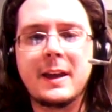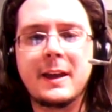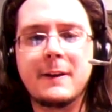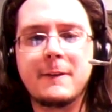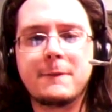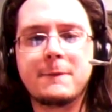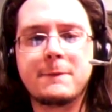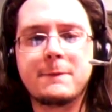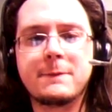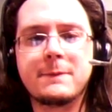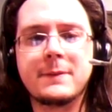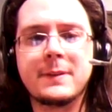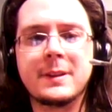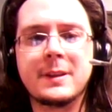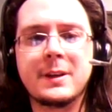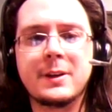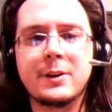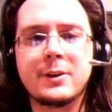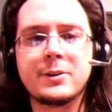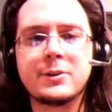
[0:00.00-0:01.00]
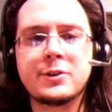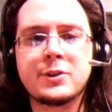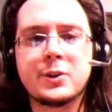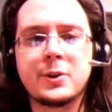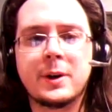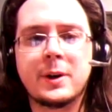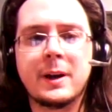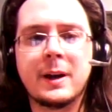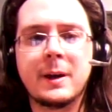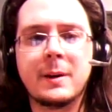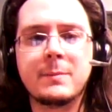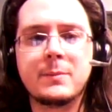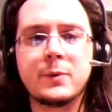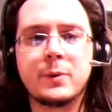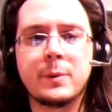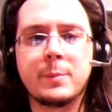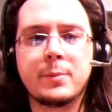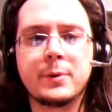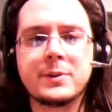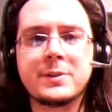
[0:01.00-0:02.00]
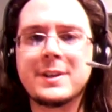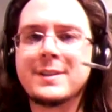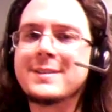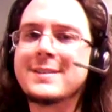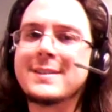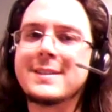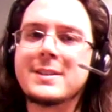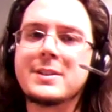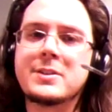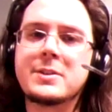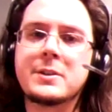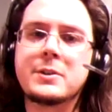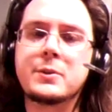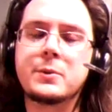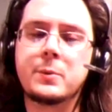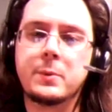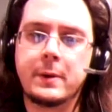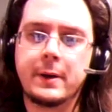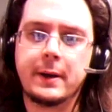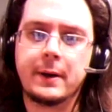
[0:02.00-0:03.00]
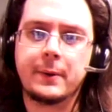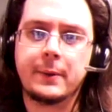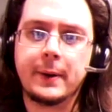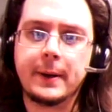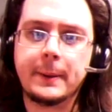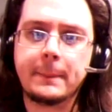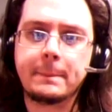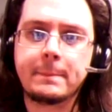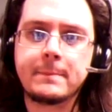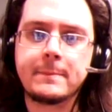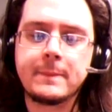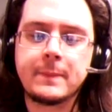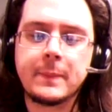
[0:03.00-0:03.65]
if they are described or presented in such a way, right?